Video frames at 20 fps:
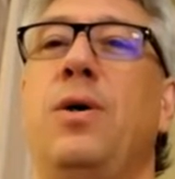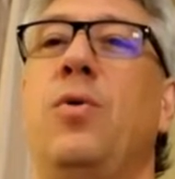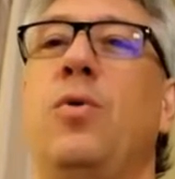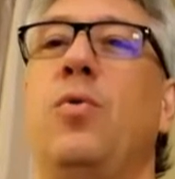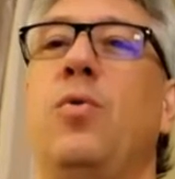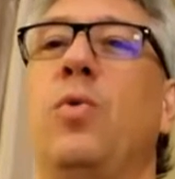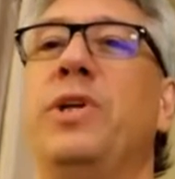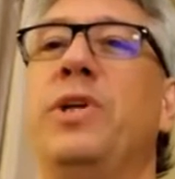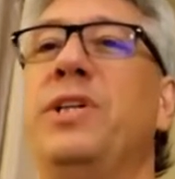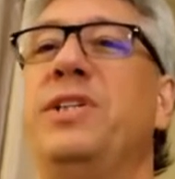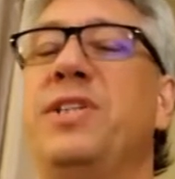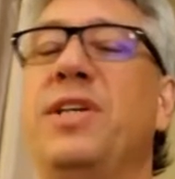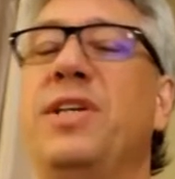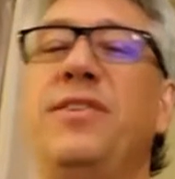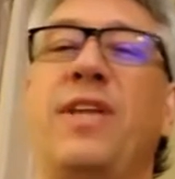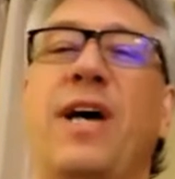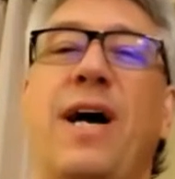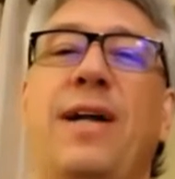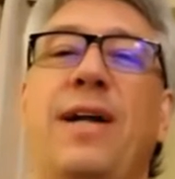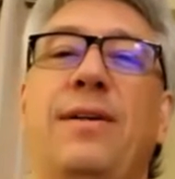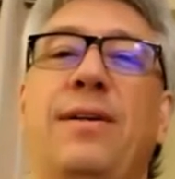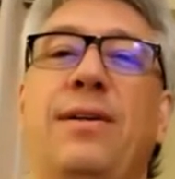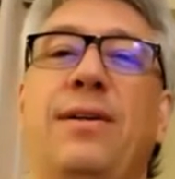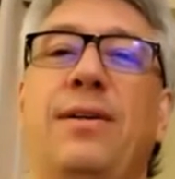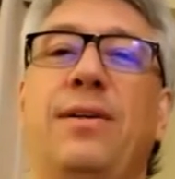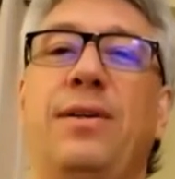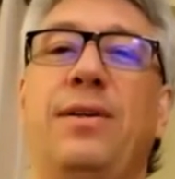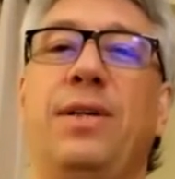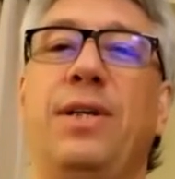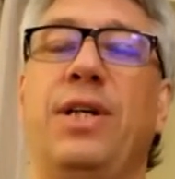When he did that,
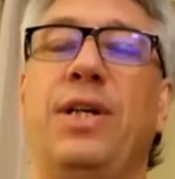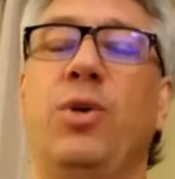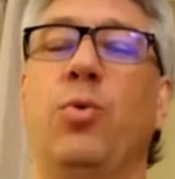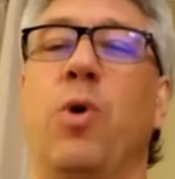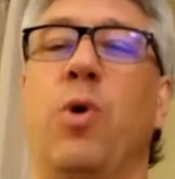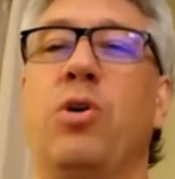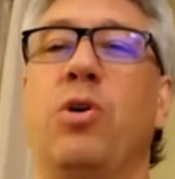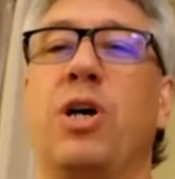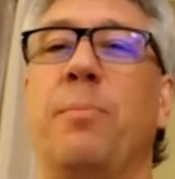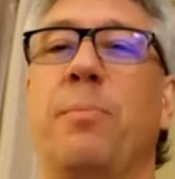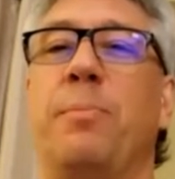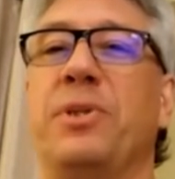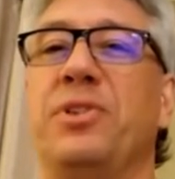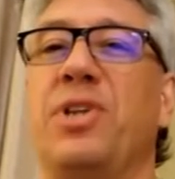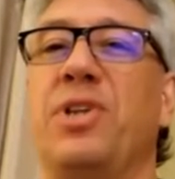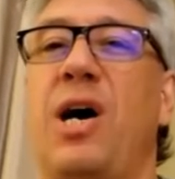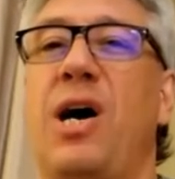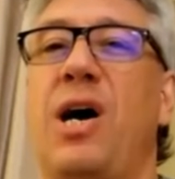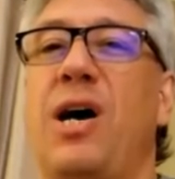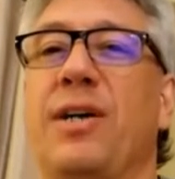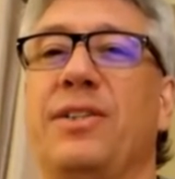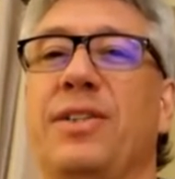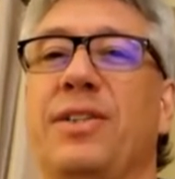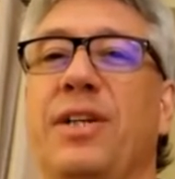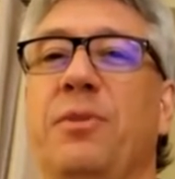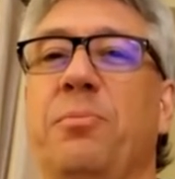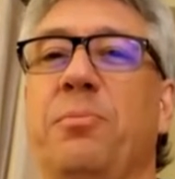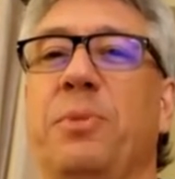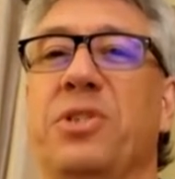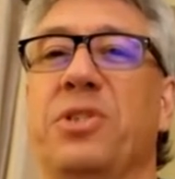he woke up a dog
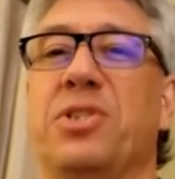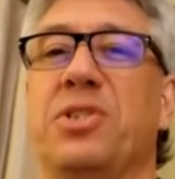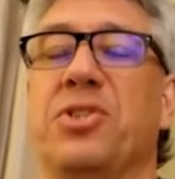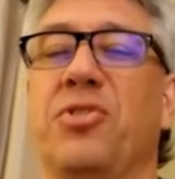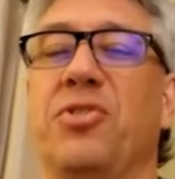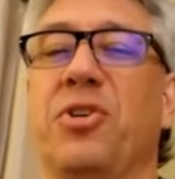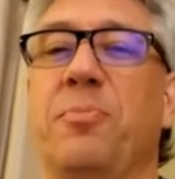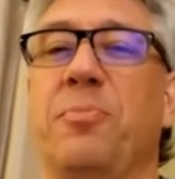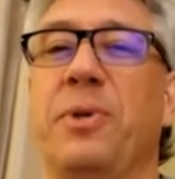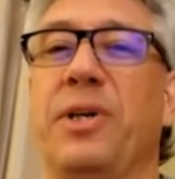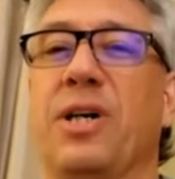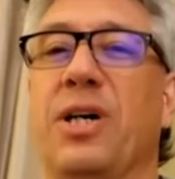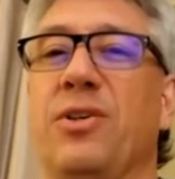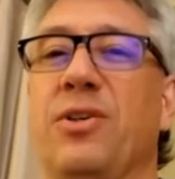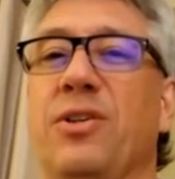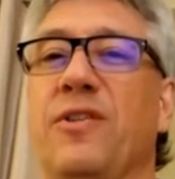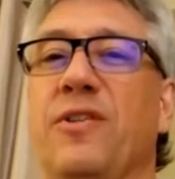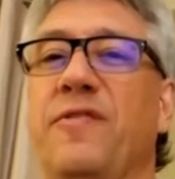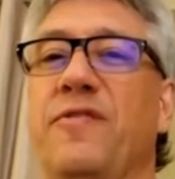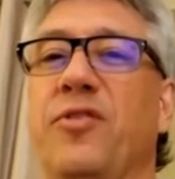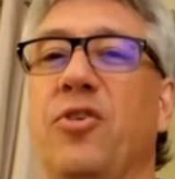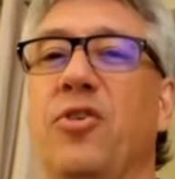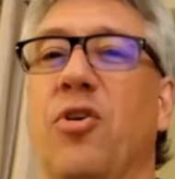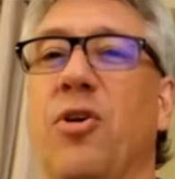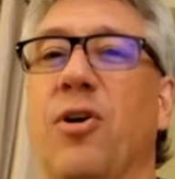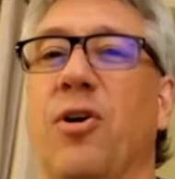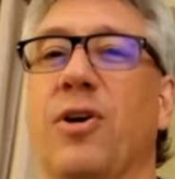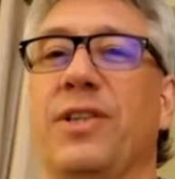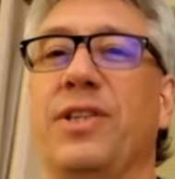that had been sleeping under the floor,